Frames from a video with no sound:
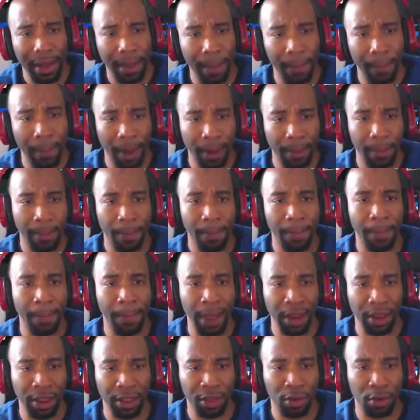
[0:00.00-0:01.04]
But
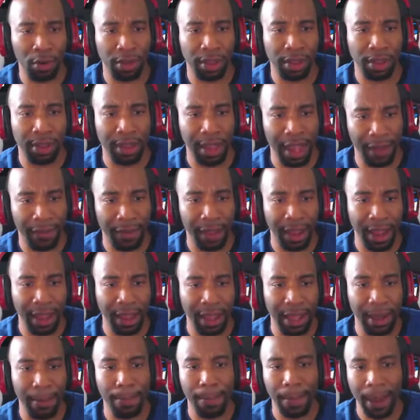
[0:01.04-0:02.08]
media sources is definitely
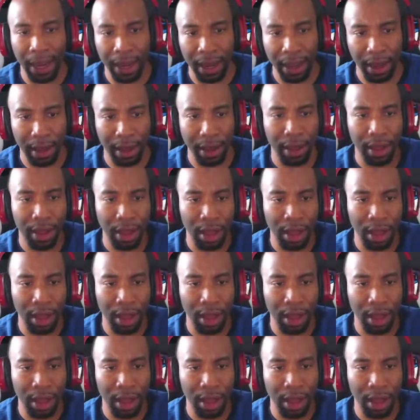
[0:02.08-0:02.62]
anything media.